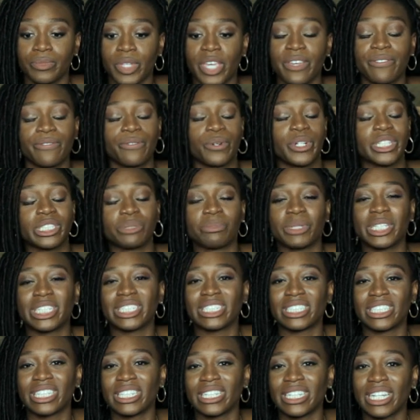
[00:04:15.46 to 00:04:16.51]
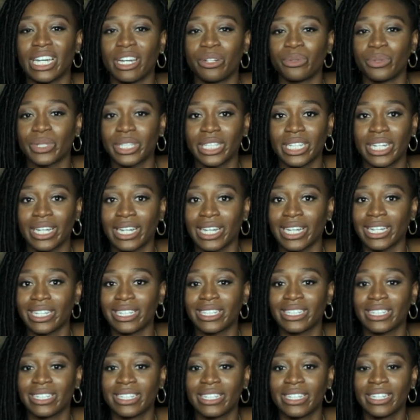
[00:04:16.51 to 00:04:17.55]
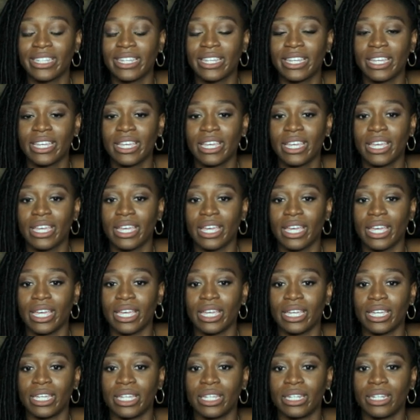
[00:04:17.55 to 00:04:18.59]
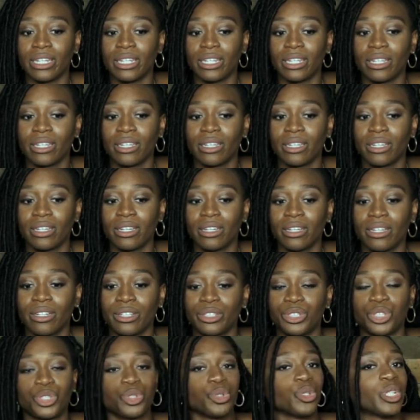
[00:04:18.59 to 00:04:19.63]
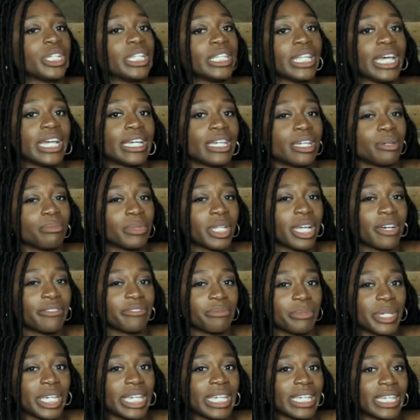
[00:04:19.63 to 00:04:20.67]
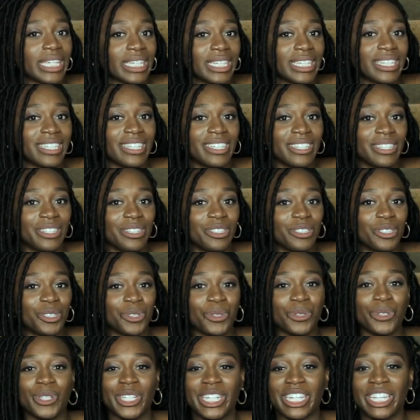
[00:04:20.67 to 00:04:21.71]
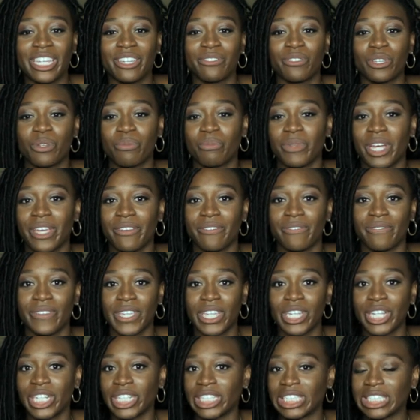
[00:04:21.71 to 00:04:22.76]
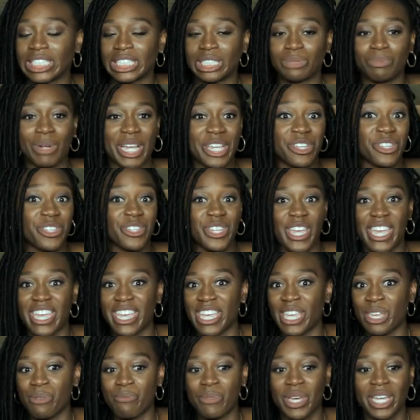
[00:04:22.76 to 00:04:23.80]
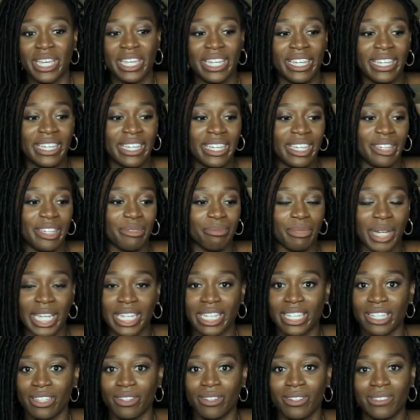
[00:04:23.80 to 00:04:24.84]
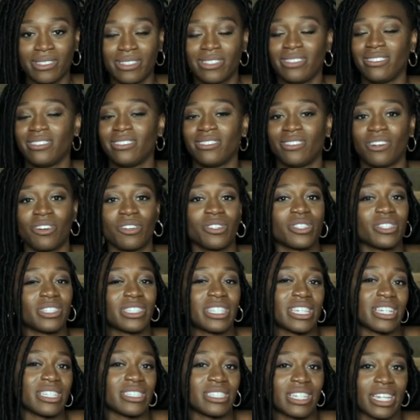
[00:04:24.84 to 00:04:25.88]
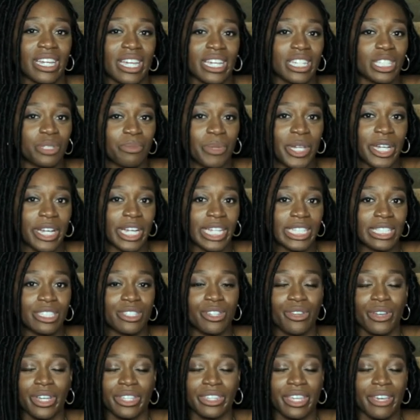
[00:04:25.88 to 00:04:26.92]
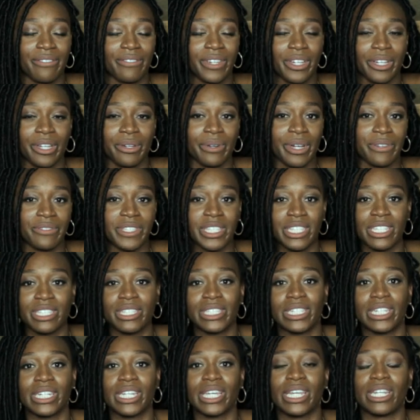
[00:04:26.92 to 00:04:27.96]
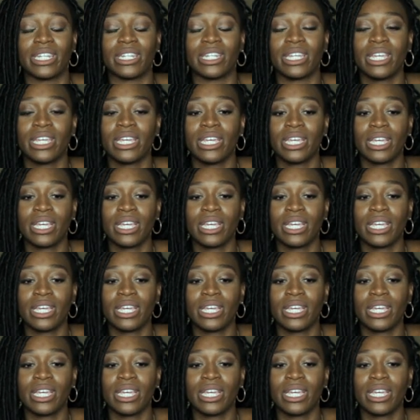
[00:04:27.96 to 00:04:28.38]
It forced me to sit down with God and truly let him love me. Truly give him my fears, my shame, my guilt, all the things that I experienced during that very rough season. And